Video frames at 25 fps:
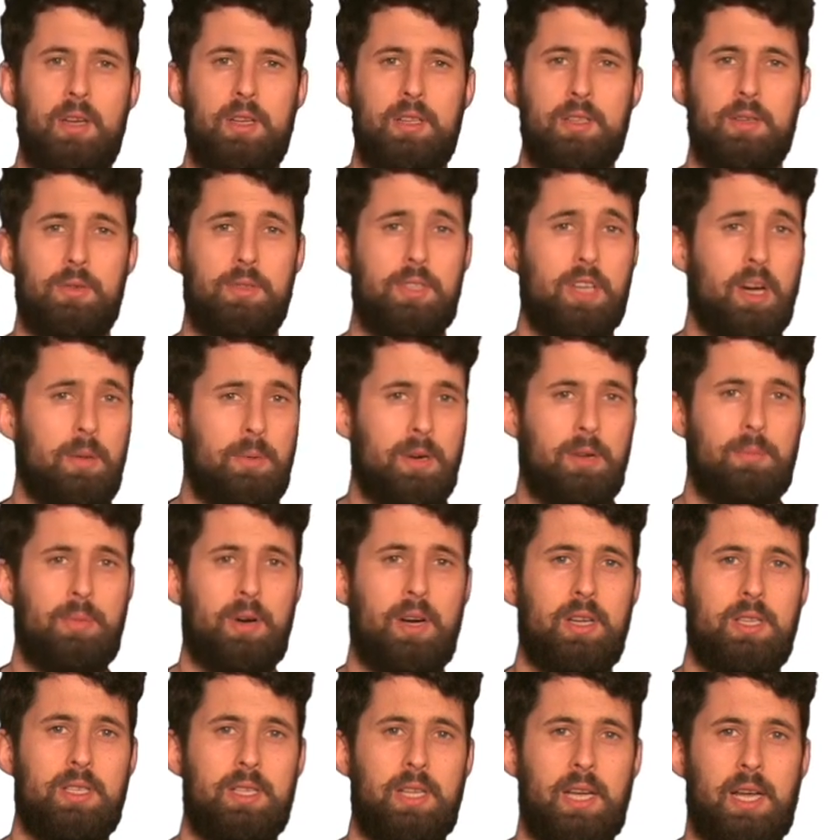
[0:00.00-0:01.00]
So dominant
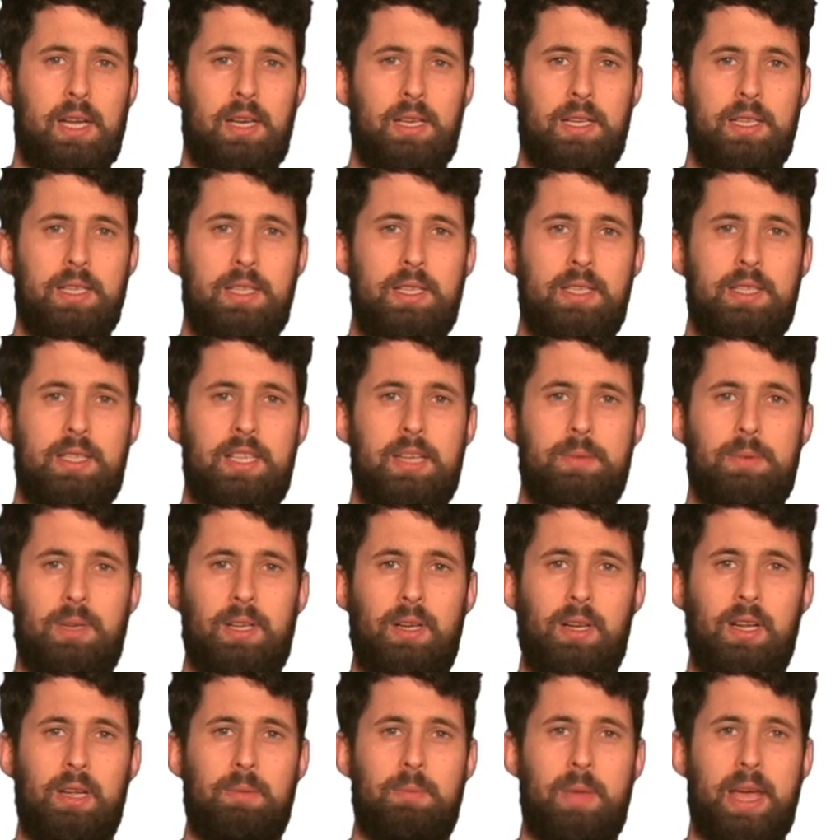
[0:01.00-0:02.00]
personalities
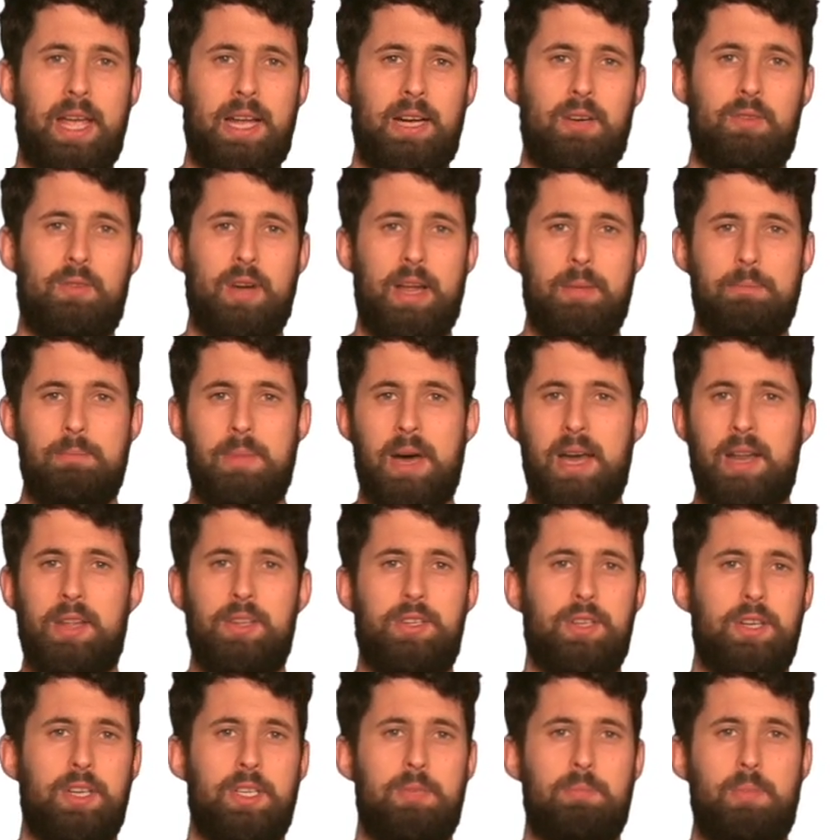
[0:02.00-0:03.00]
typically make great
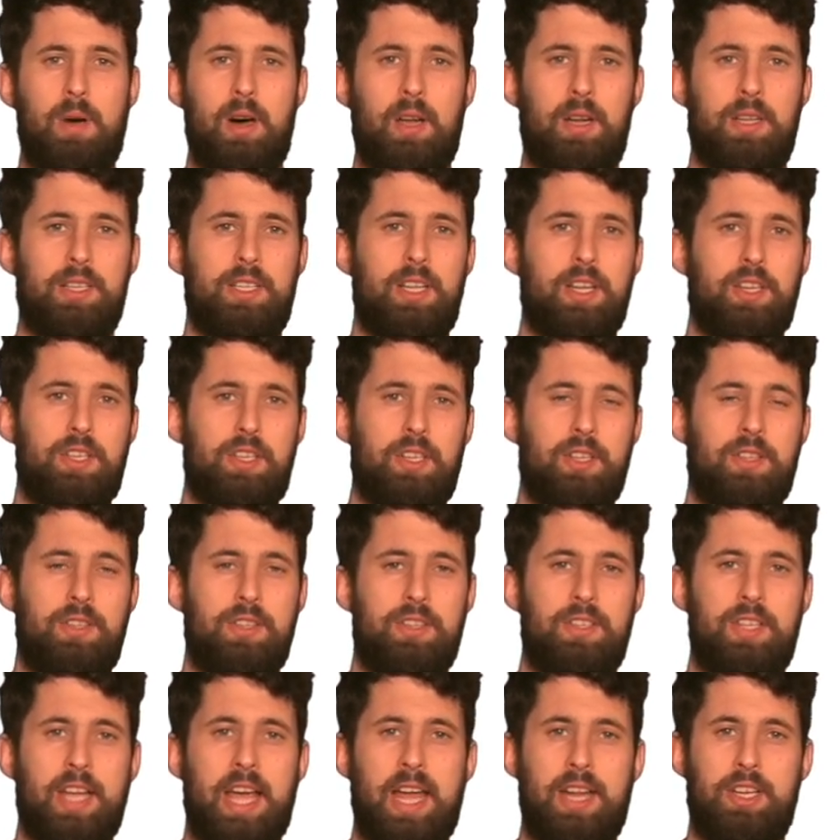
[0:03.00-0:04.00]
managers,
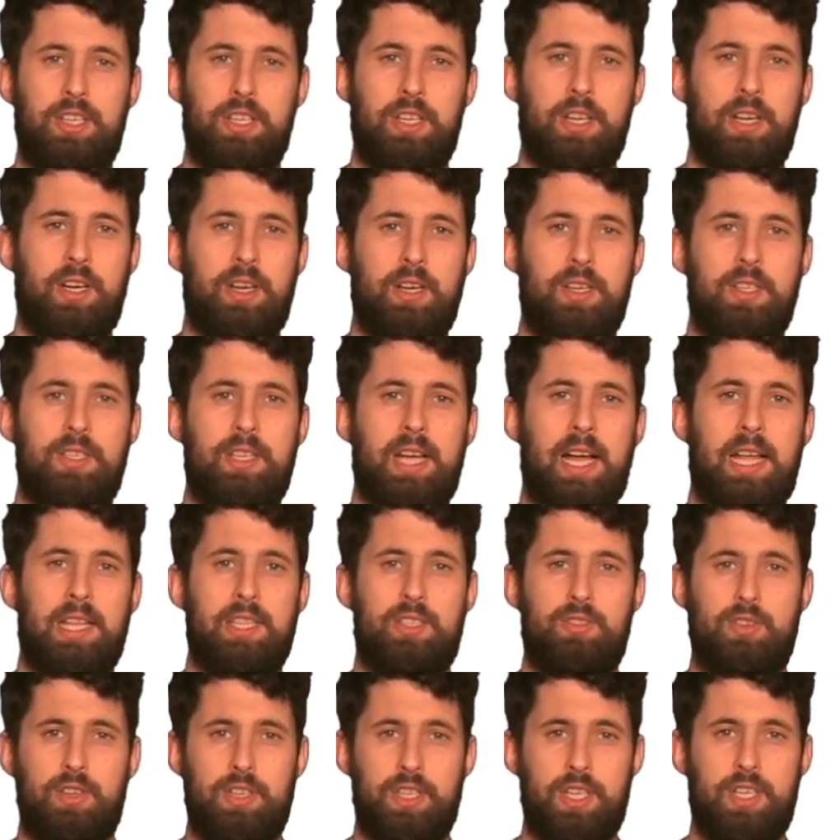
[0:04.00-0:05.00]
politicians, engineers,
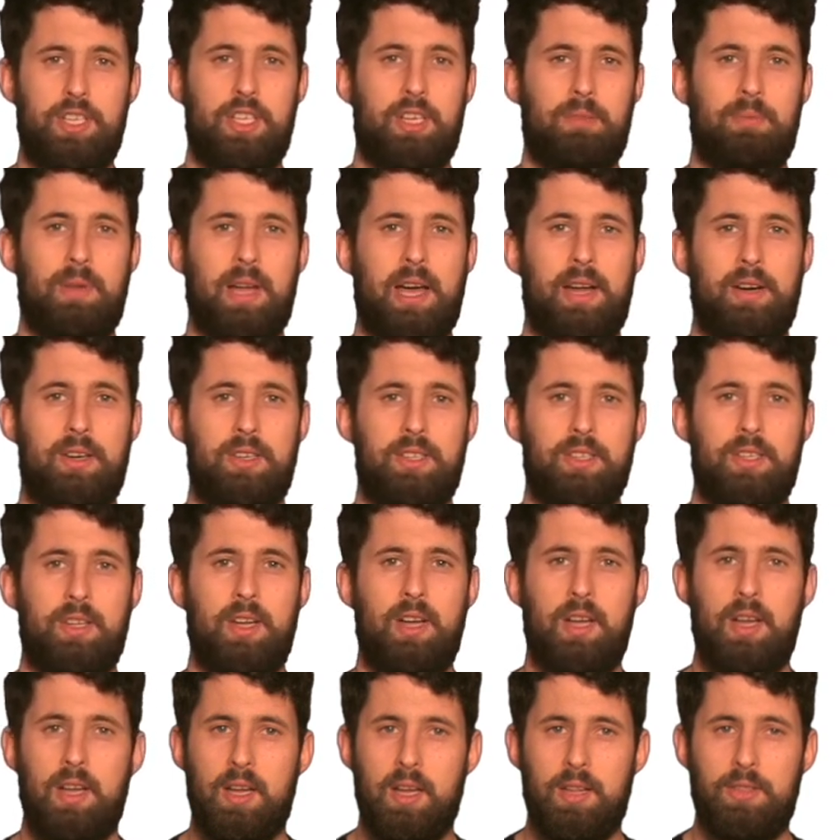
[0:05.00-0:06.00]
and strategic planners.
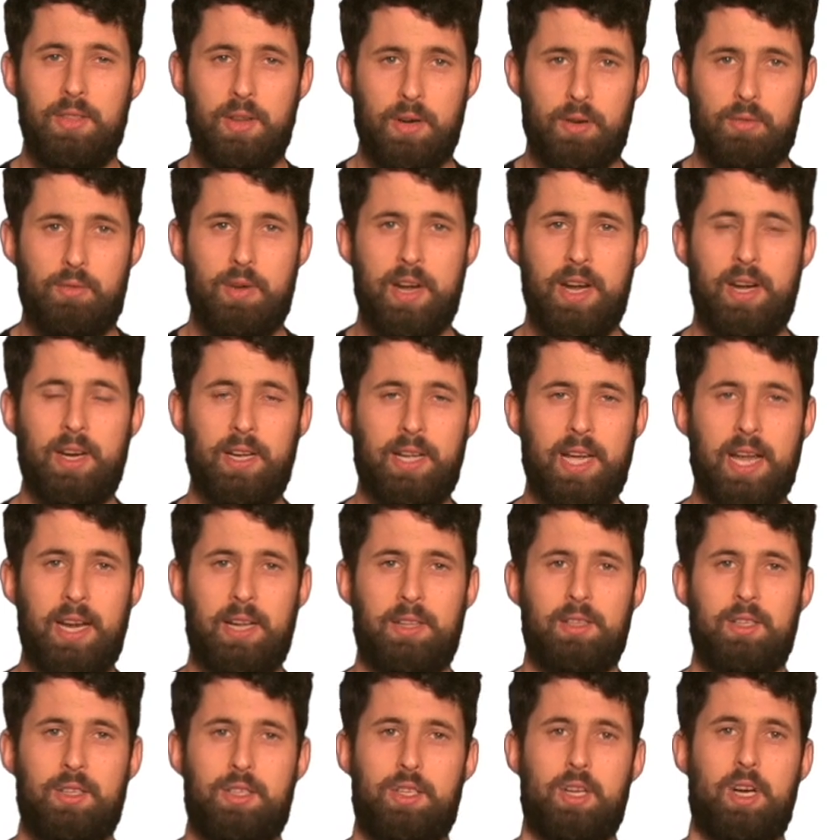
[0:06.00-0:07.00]
They're great at
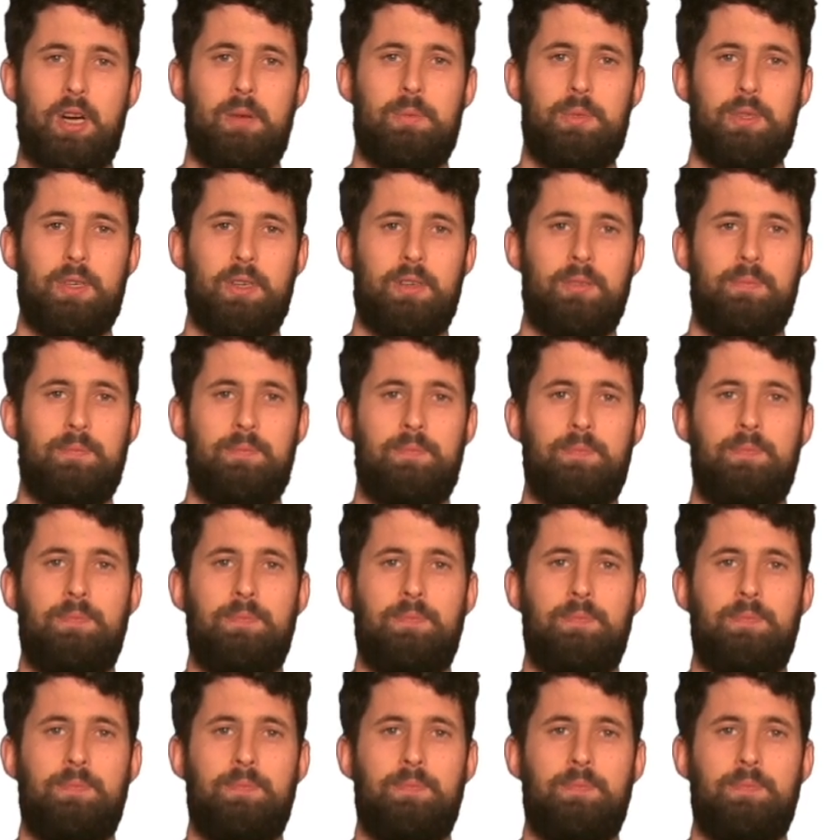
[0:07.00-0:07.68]
getting the job done.